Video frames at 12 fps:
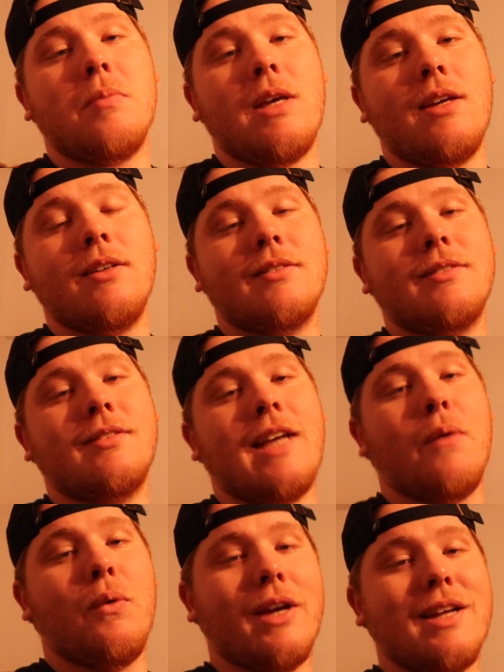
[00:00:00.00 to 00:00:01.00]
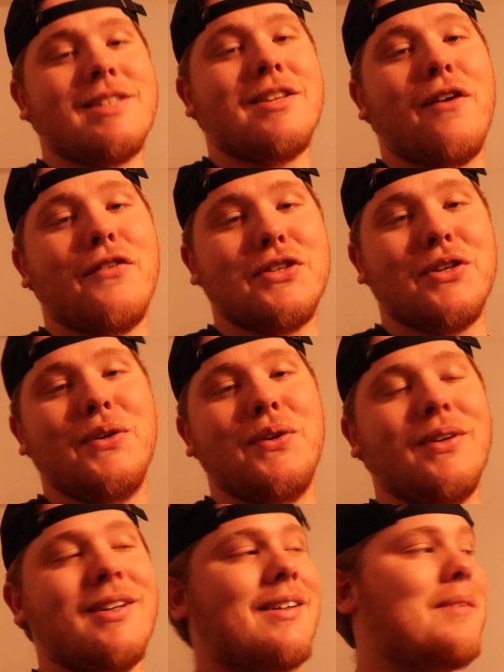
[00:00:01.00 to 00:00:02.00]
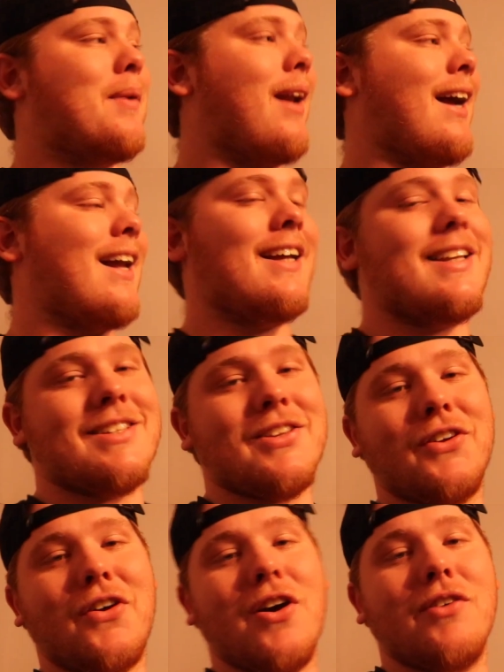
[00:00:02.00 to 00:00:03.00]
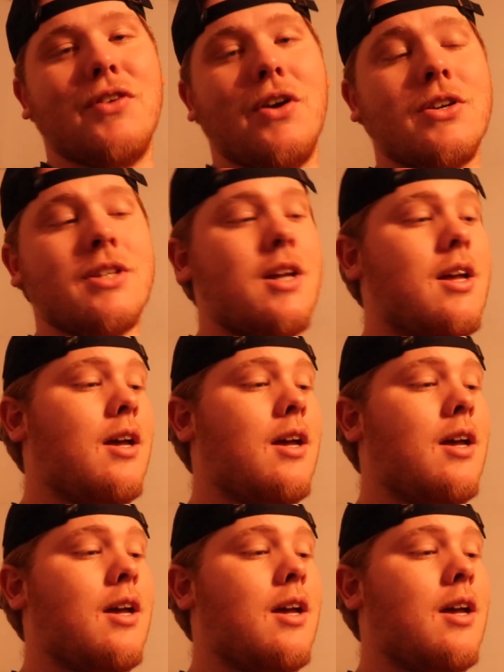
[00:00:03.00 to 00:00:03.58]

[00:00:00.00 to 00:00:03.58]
me. It will get stuff soon, but I gotta get this other car first,